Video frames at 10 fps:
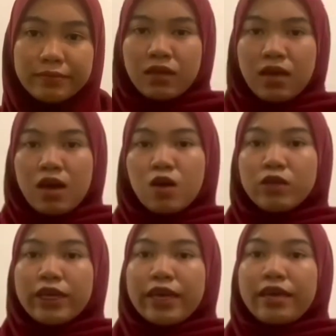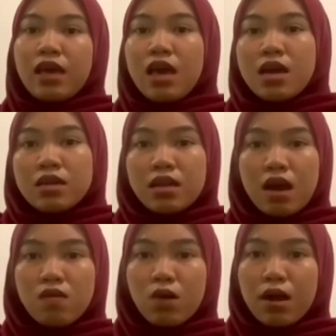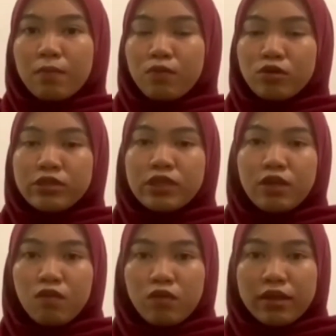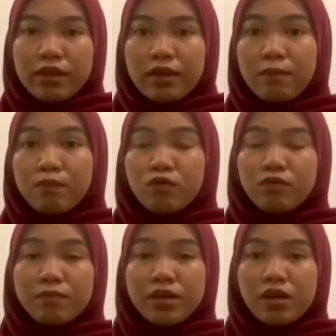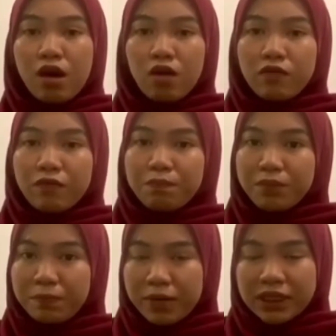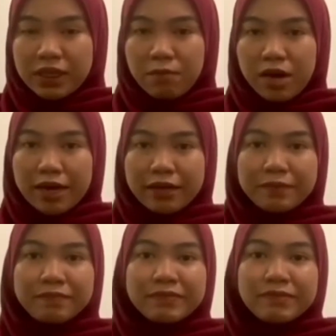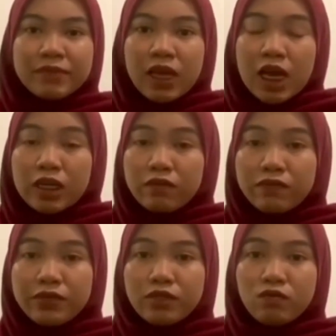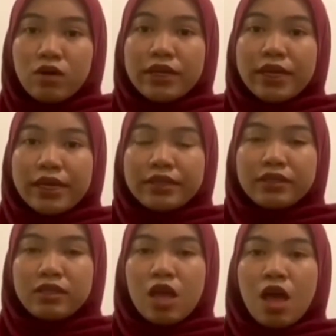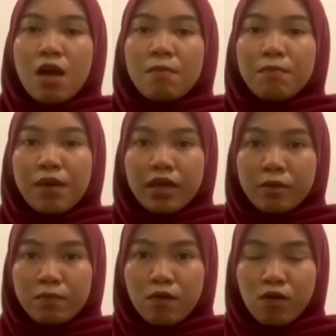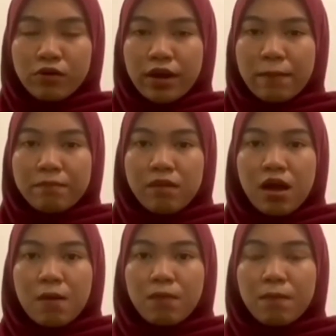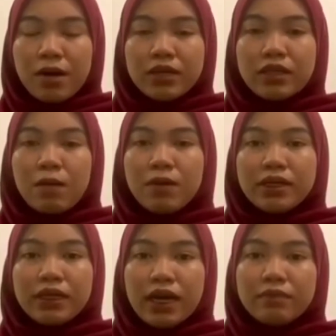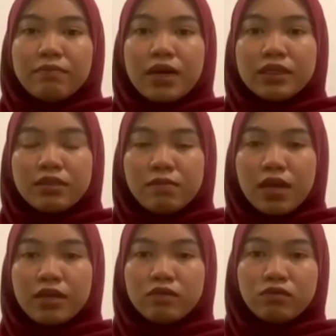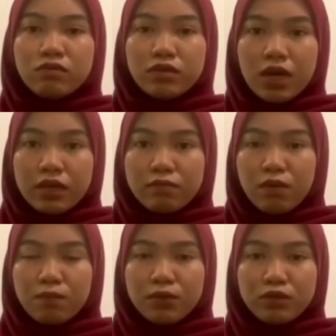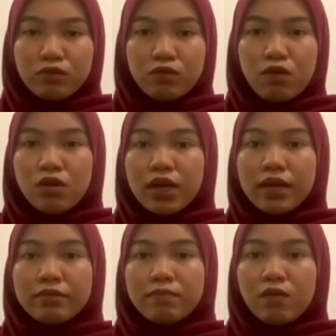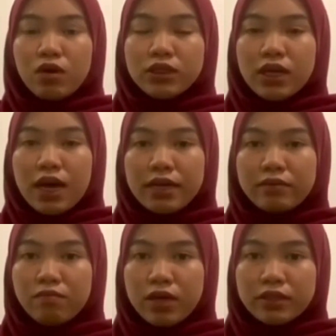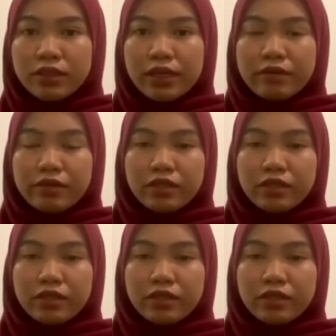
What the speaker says: Okay, now I proceed with improvement of Ppsmi. The first one is make program memartabatkan bahasa Melayu dan memperkukuhkan penguasaan bahasa Inggeris,